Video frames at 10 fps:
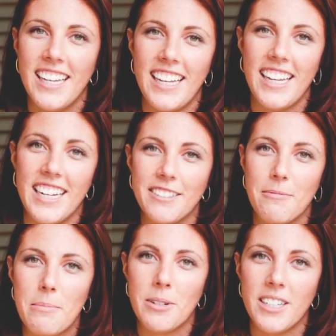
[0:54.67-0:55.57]
And I
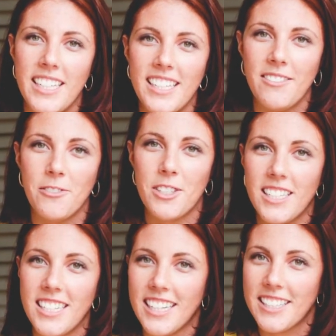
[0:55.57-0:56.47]
remember he was
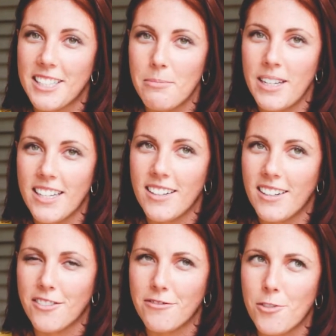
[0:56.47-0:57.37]
sitting next to me in
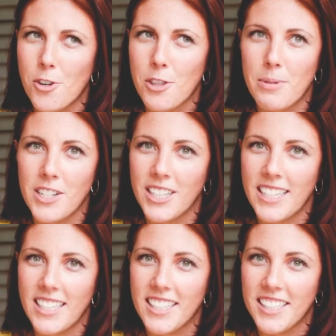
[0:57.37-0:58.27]
our 4th
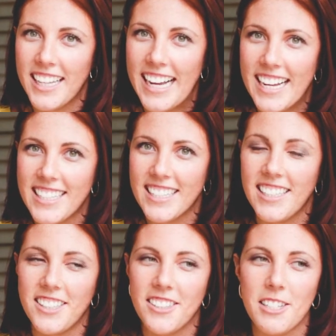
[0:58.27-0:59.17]
period class, and
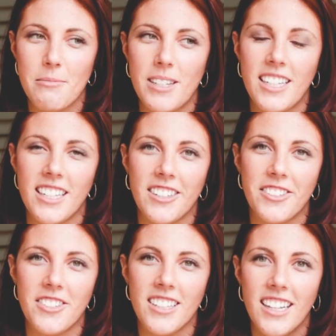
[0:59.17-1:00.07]
he looked at me and he
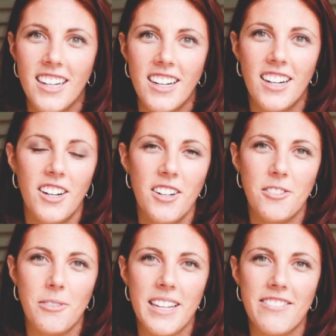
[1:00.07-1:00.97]
goes,
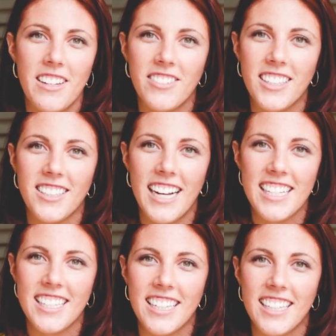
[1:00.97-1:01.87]
"Oh, we have every
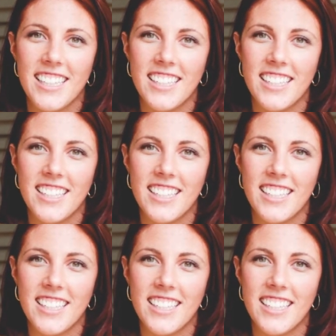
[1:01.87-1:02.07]
class together."